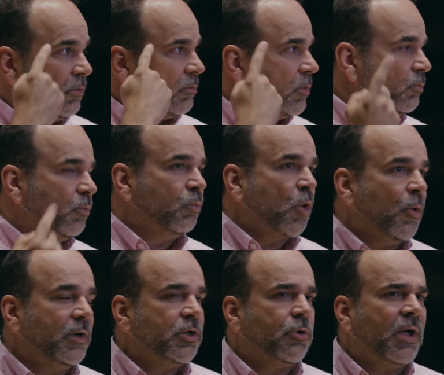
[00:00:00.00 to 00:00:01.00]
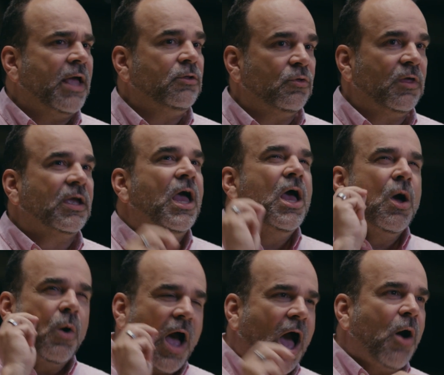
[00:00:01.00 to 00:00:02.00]
and you go into your head and you think,
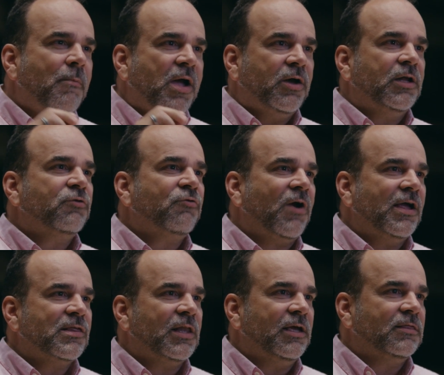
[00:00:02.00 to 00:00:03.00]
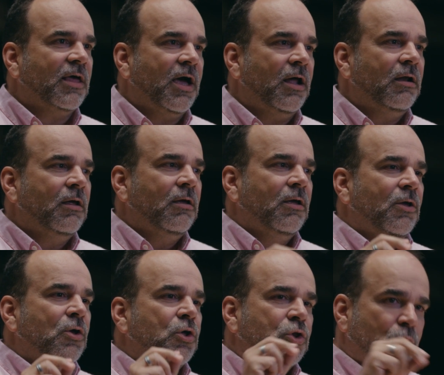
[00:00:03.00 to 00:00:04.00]
how am I going to translate that
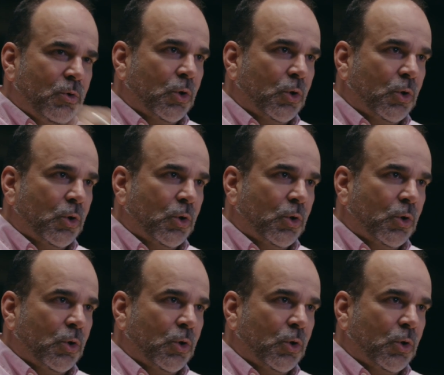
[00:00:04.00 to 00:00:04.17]
to